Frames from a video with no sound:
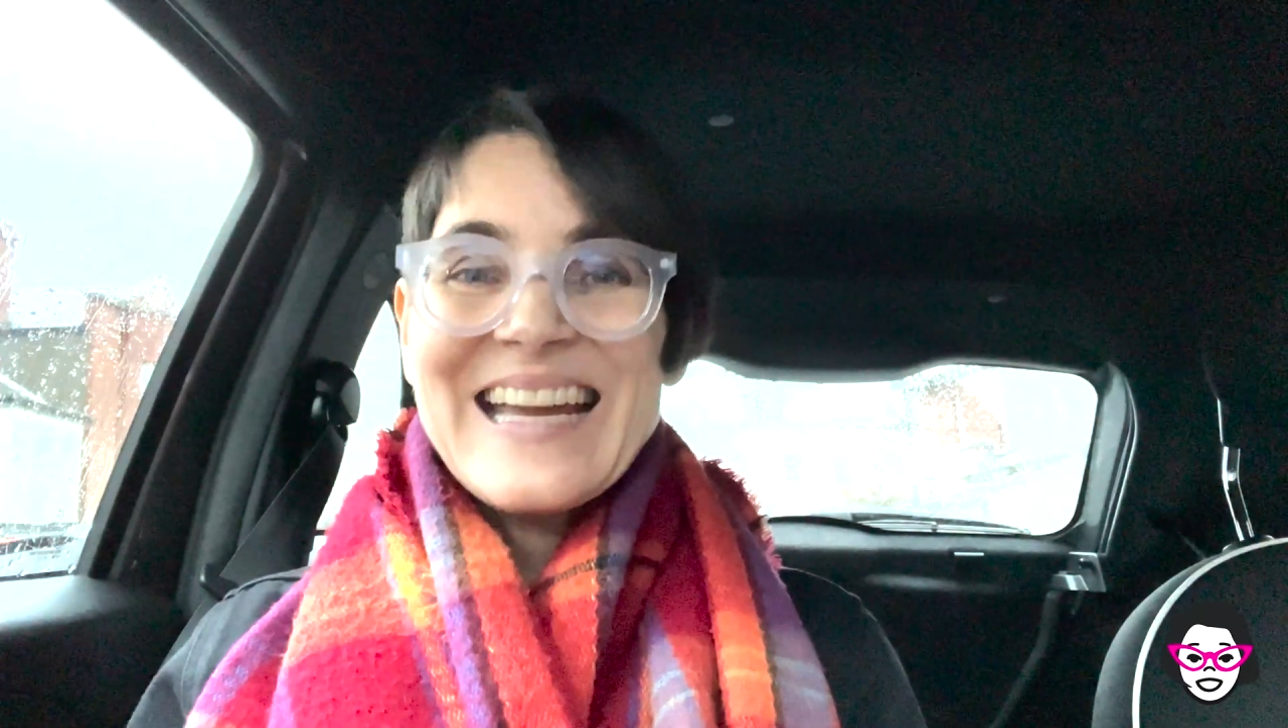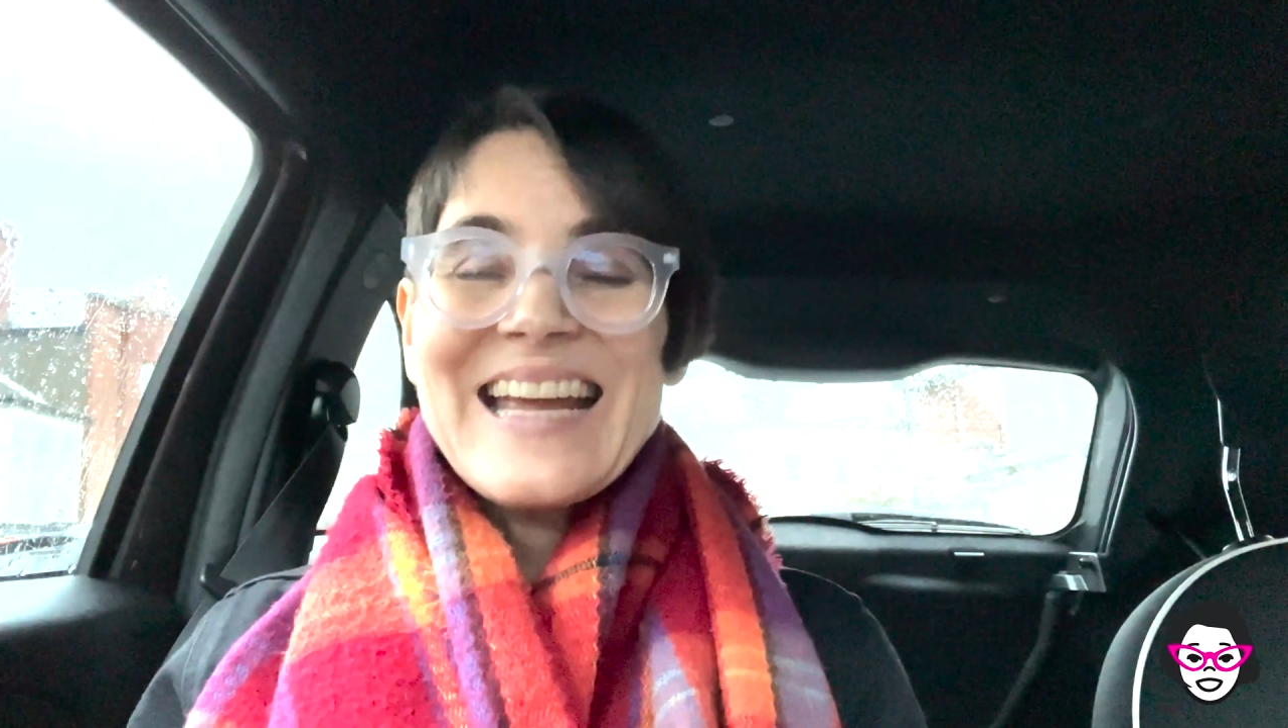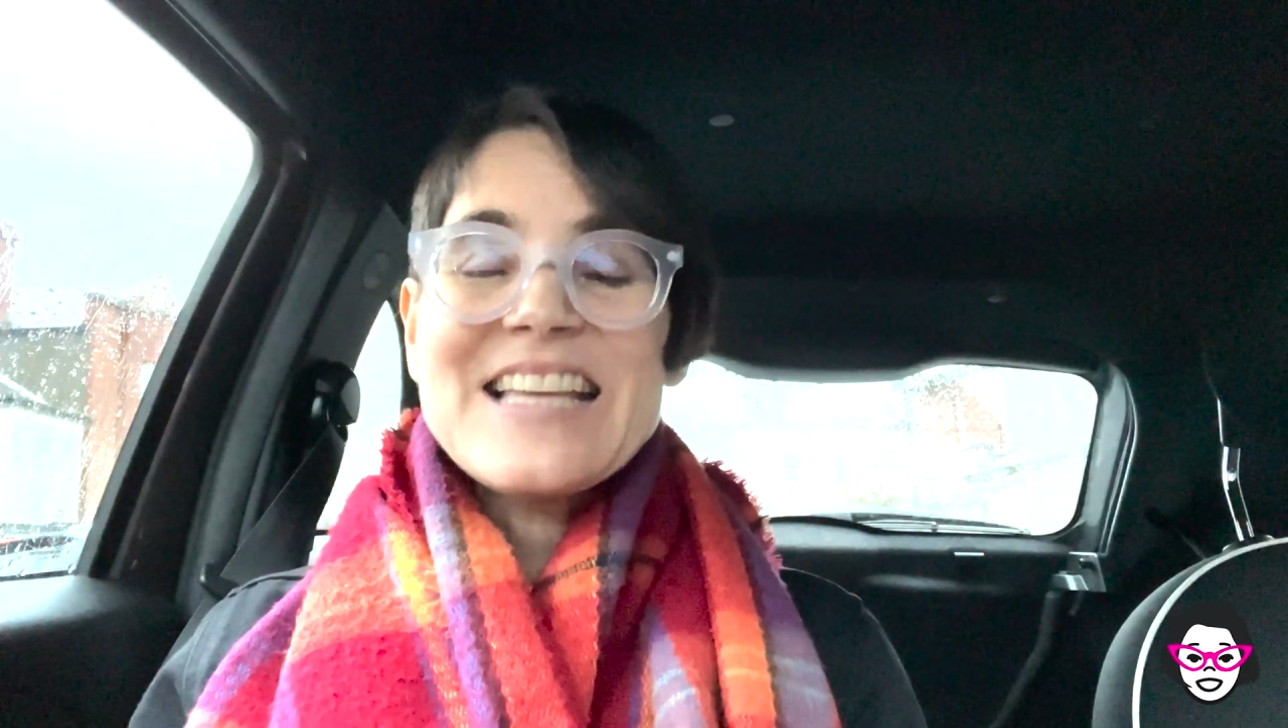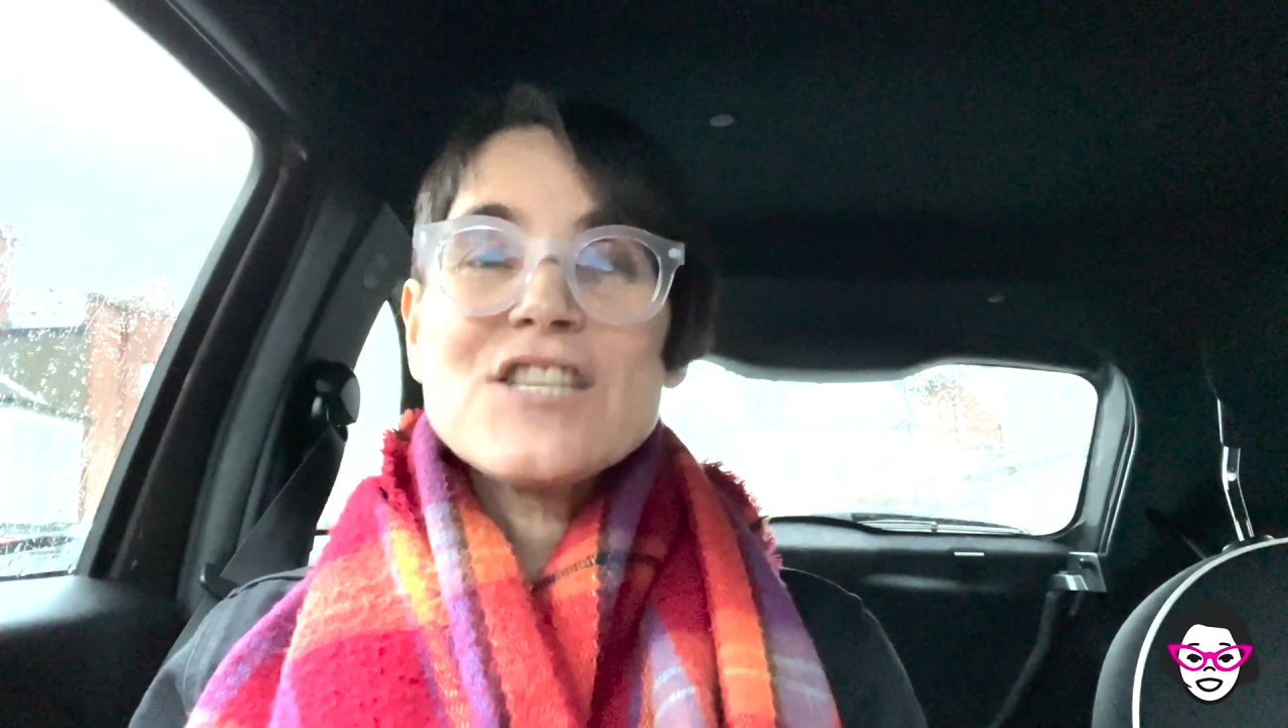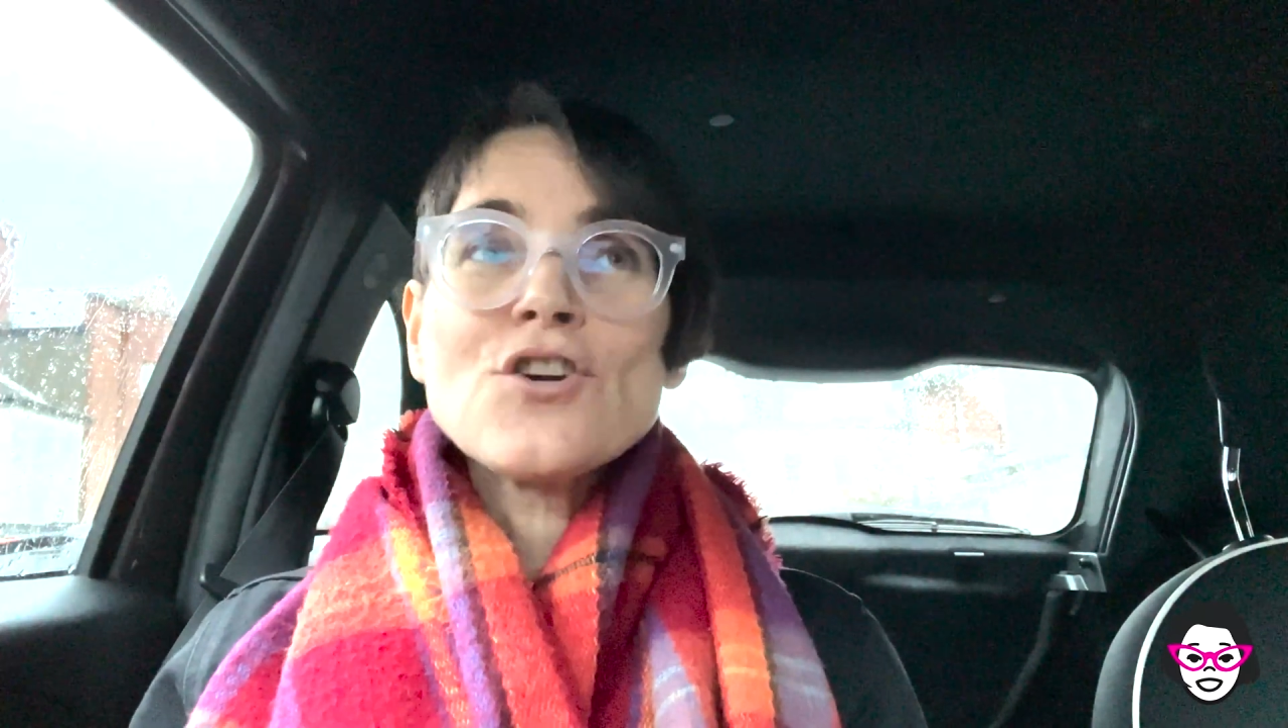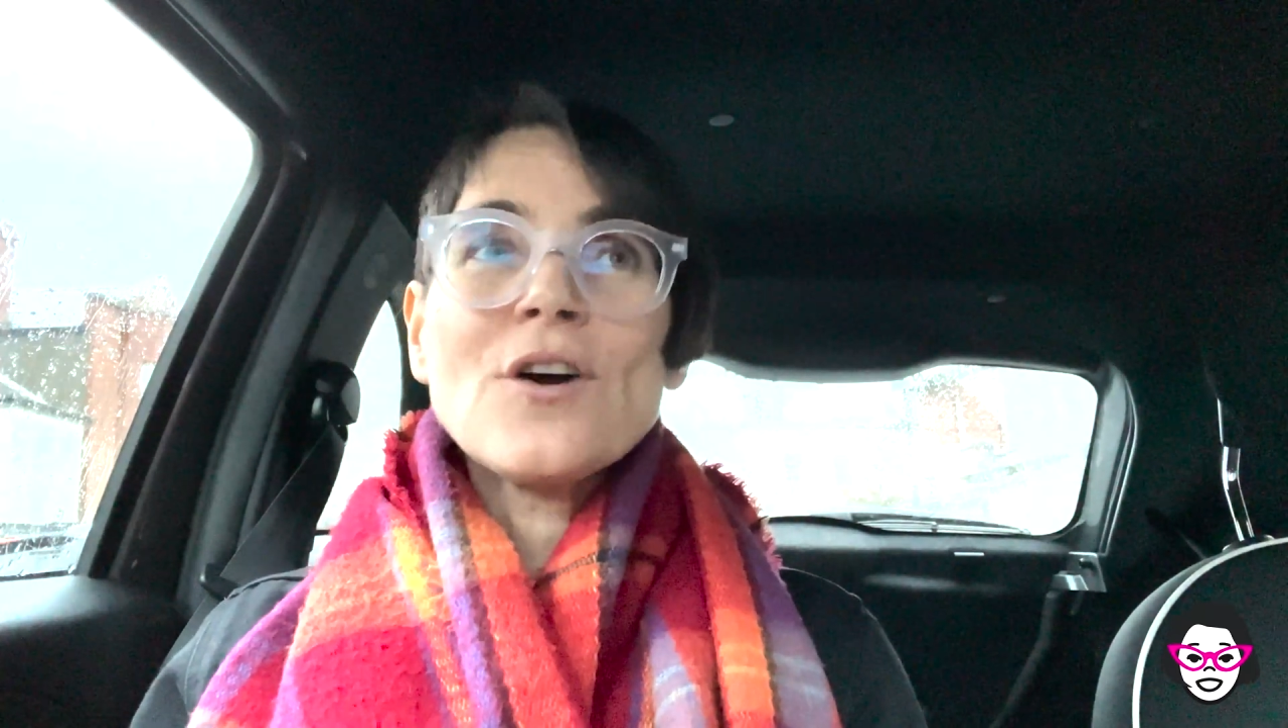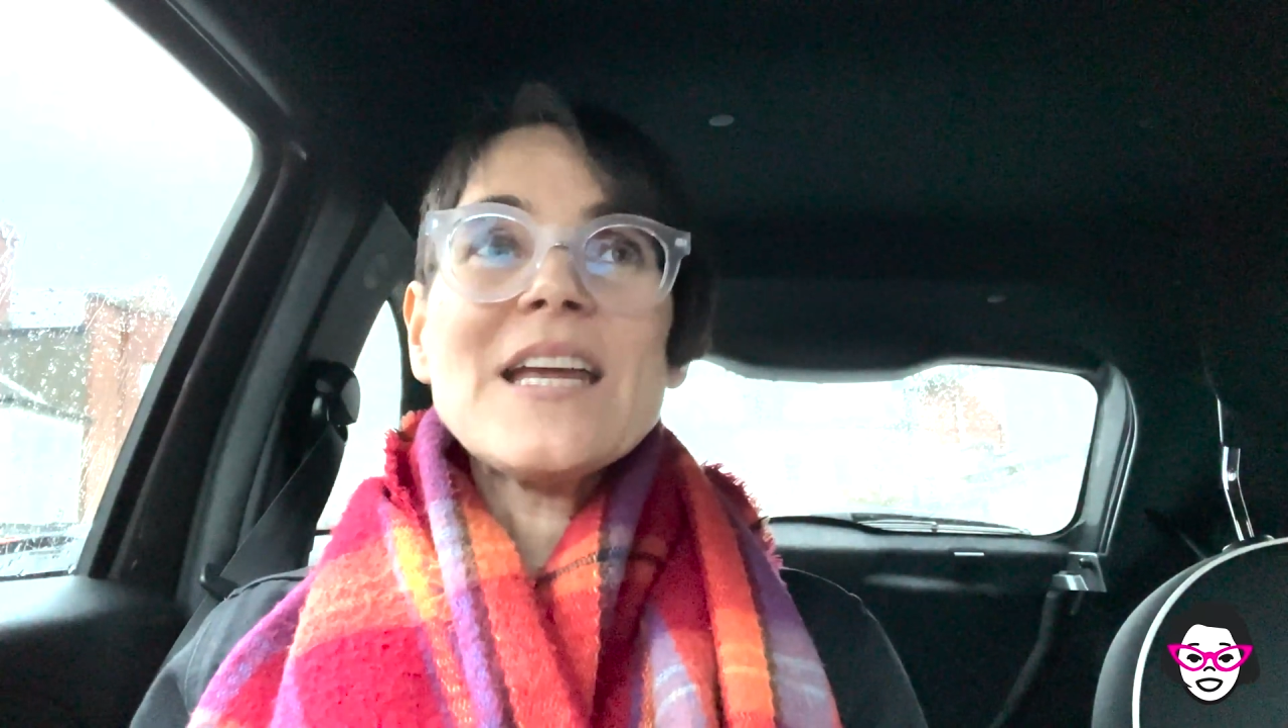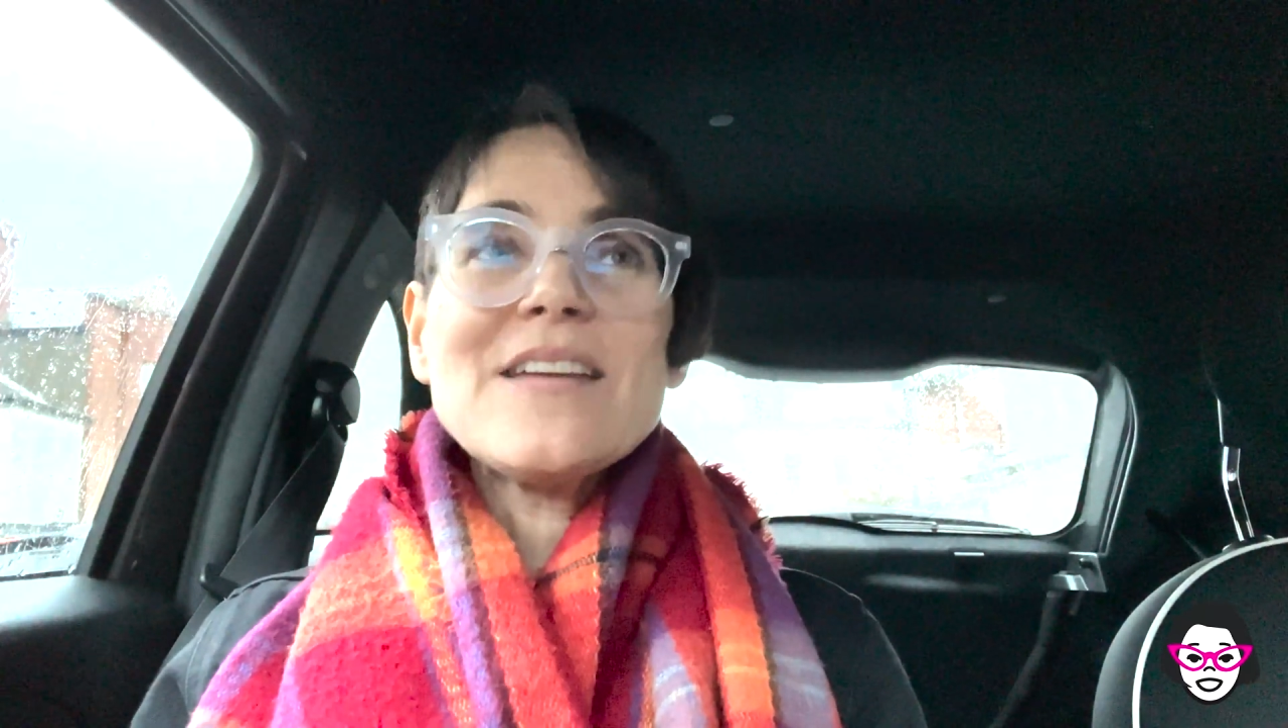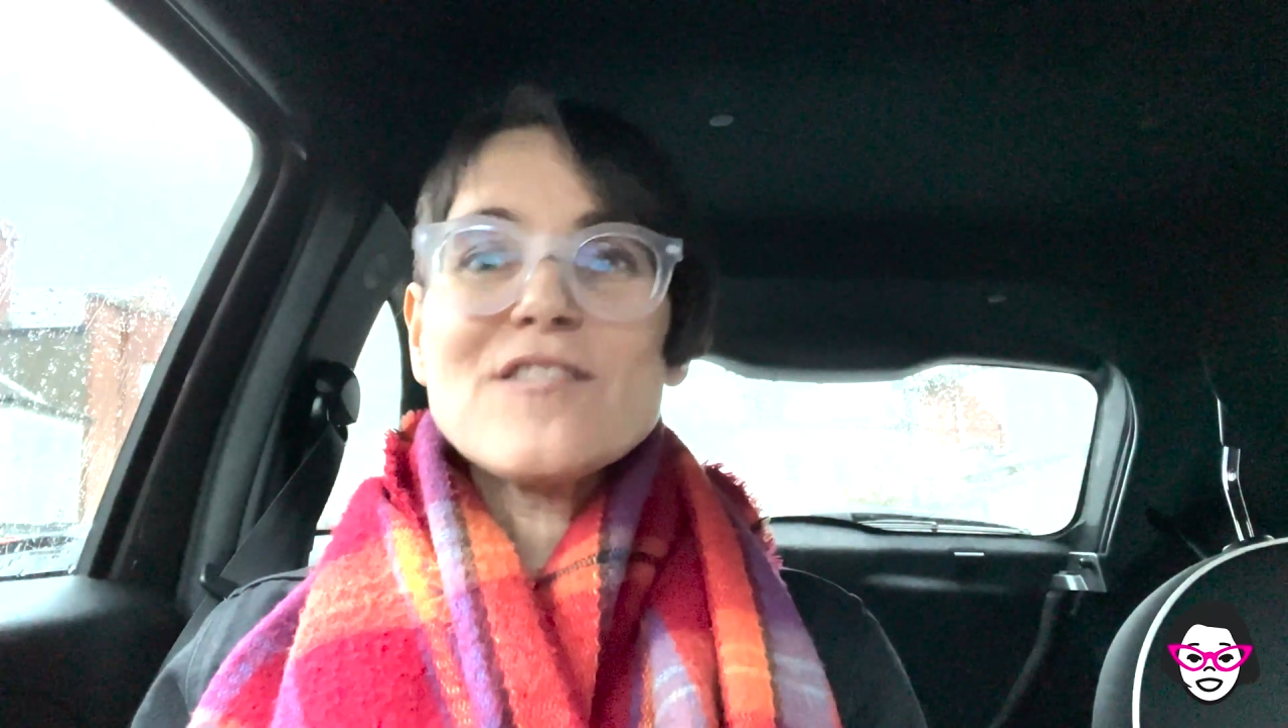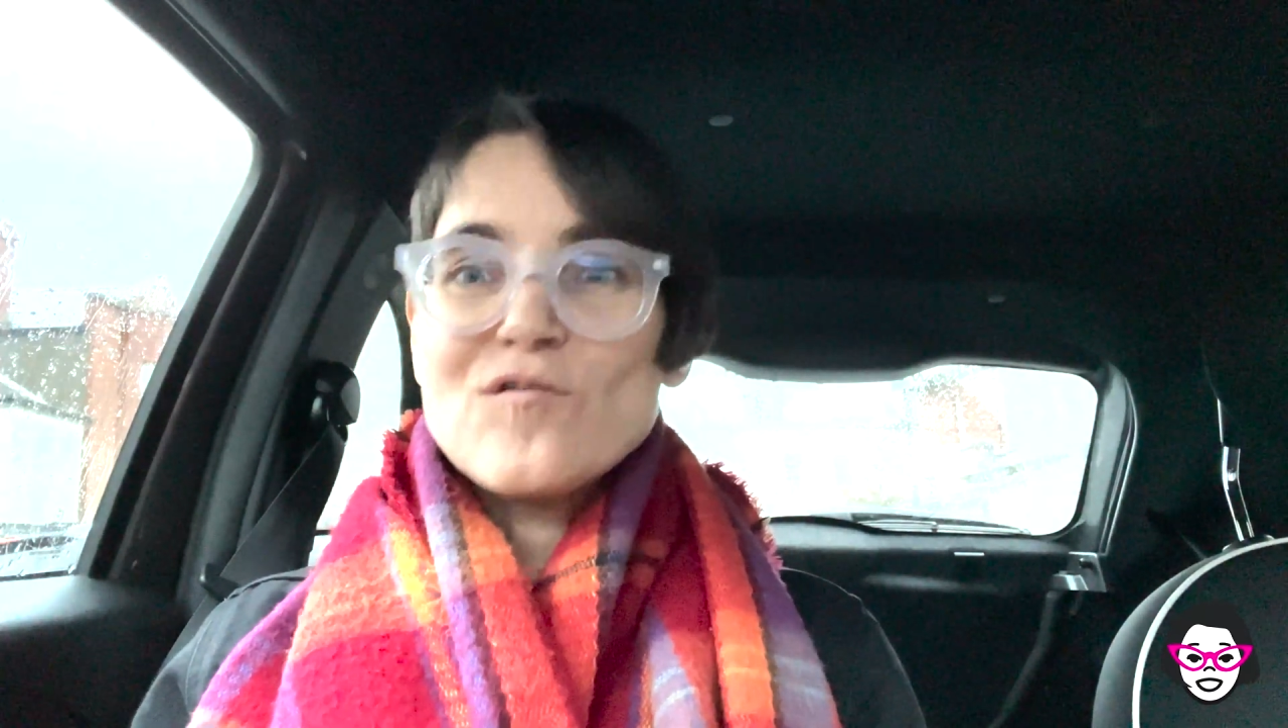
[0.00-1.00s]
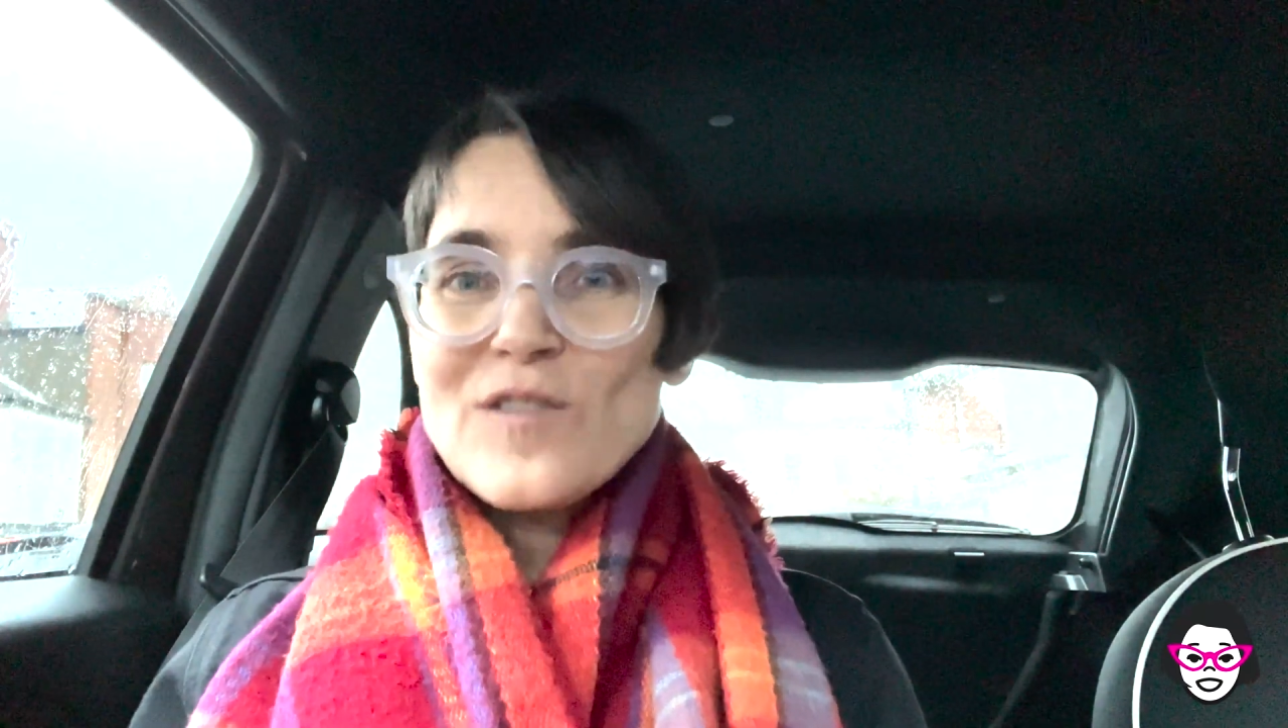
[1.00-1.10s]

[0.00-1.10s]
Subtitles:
is not even